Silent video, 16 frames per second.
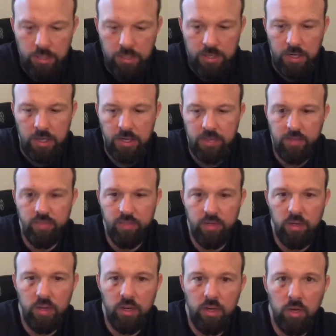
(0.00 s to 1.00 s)
kind of
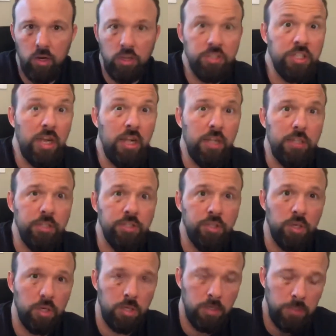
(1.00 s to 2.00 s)
a or challenge
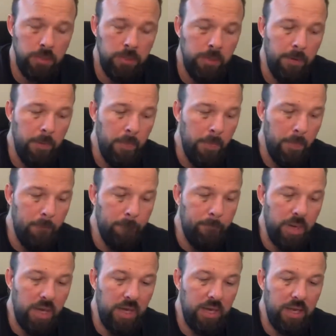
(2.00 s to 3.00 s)
her
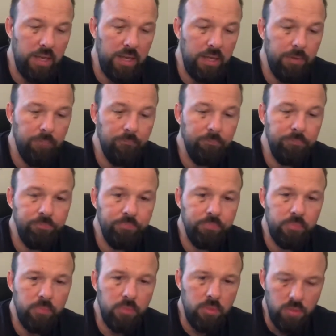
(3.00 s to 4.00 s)
by
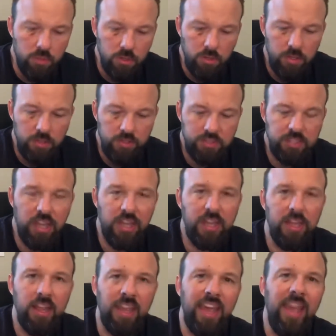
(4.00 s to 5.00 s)

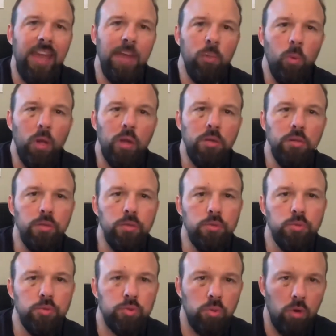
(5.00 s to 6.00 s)
saying like, hey, why don't
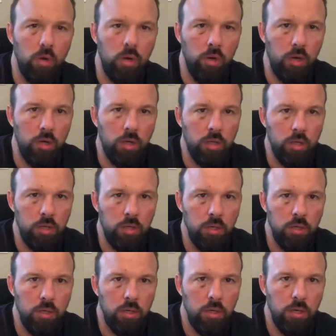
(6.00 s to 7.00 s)
you draw
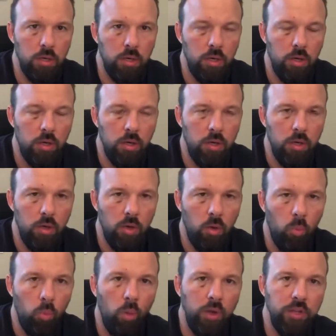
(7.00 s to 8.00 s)

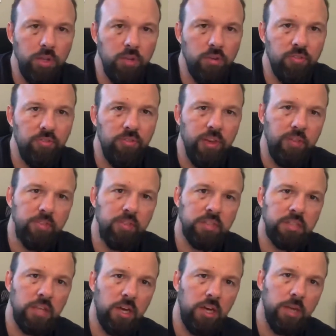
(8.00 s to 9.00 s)
one of your
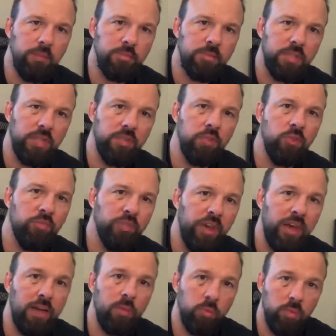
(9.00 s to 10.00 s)
favorite times that you've
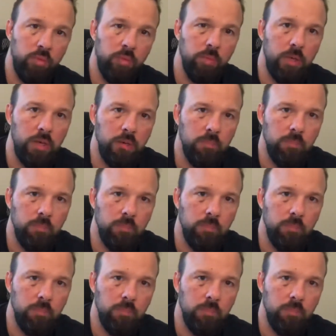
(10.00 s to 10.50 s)
had with me?